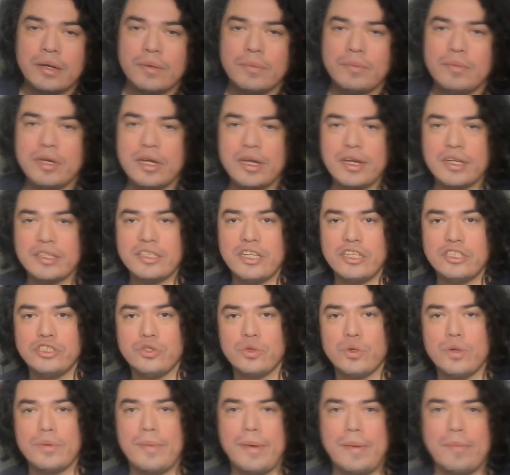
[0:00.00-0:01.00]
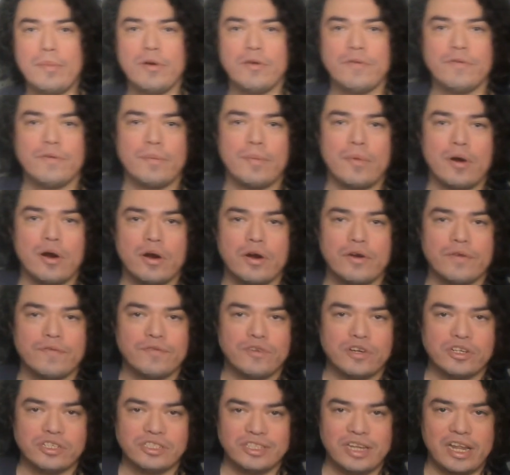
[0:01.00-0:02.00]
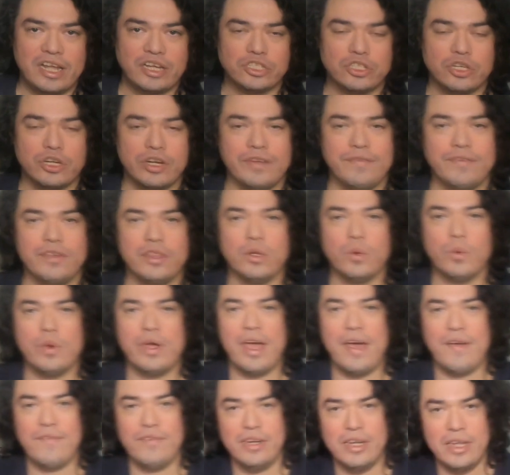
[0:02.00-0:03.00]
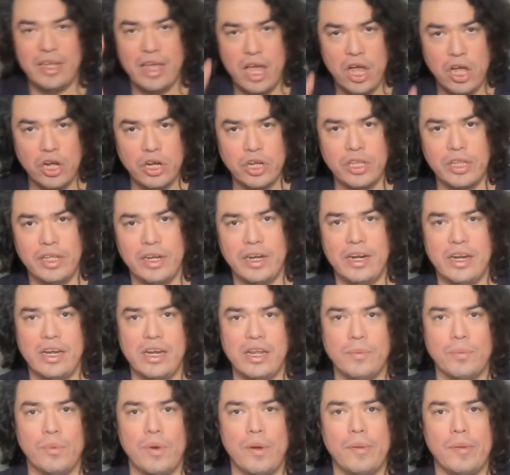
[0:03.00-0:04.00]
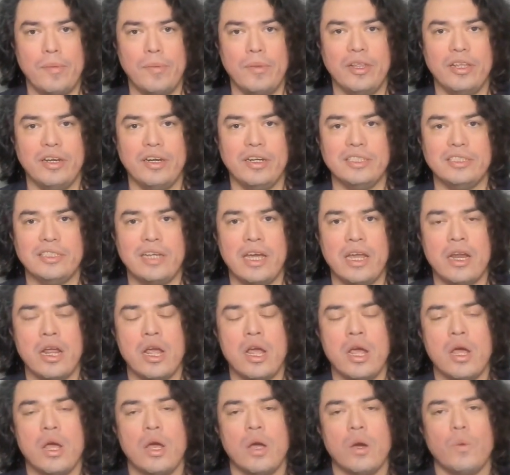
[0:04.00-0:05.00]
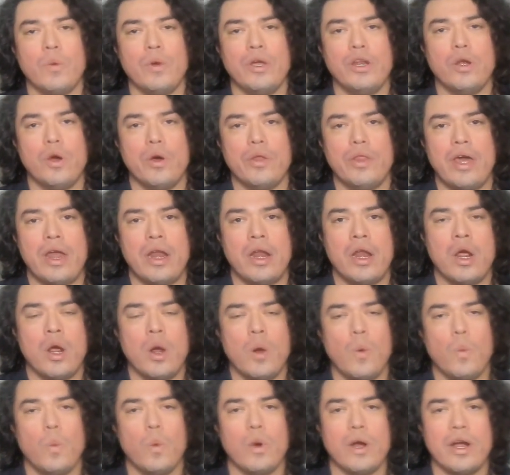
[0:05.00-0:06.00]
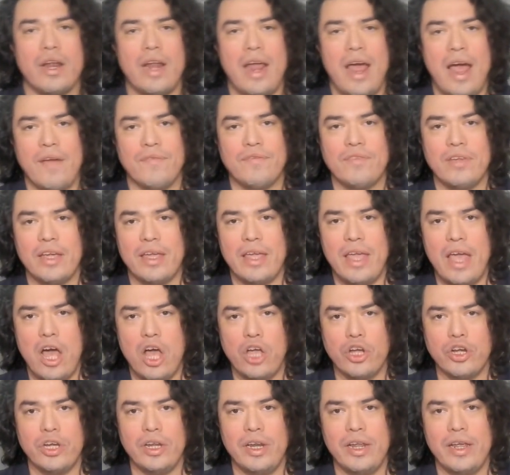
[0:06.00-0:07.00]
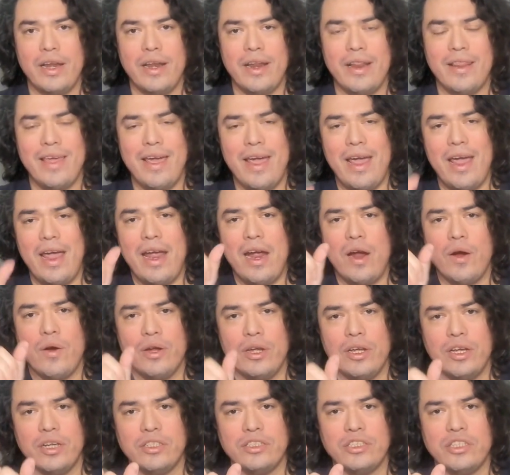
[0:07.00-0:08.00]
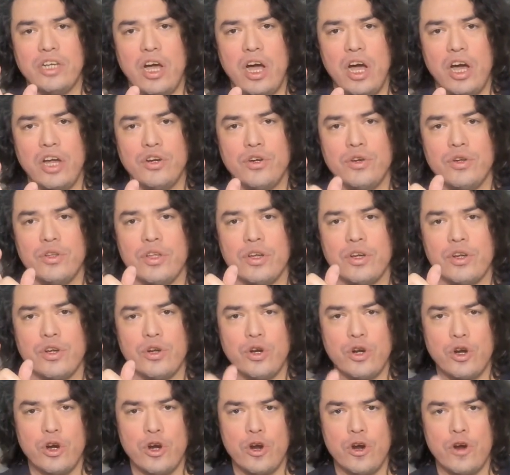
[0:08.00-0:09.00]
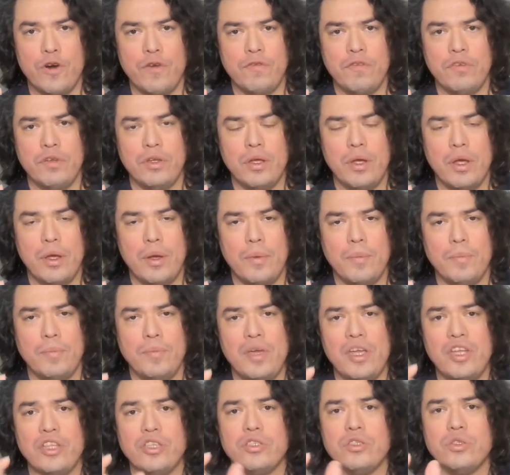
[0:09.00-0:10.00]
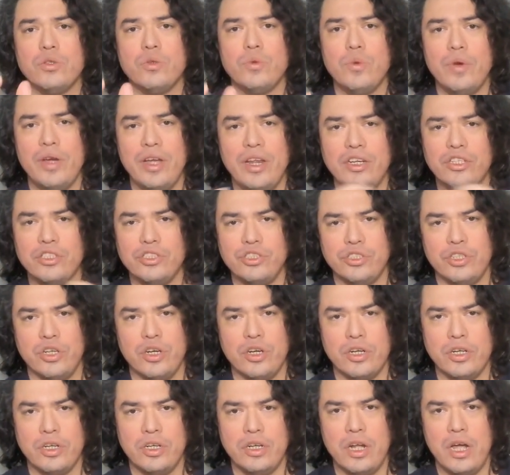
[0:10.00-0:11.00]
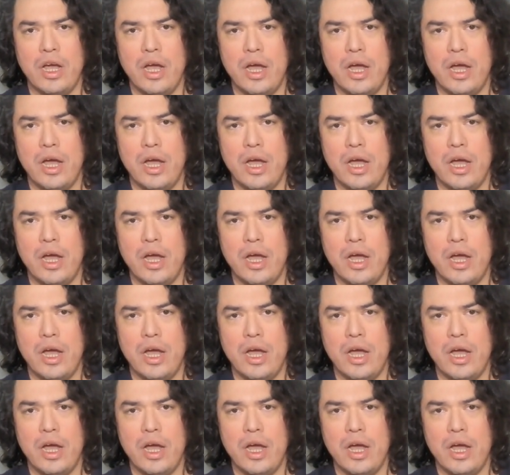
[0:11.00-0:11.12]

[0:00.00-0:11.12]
Because as you remember from our first lecture, even though we haven't calculated any probabilities yet, we know that we're going to have to calculate the areas under the curve between certain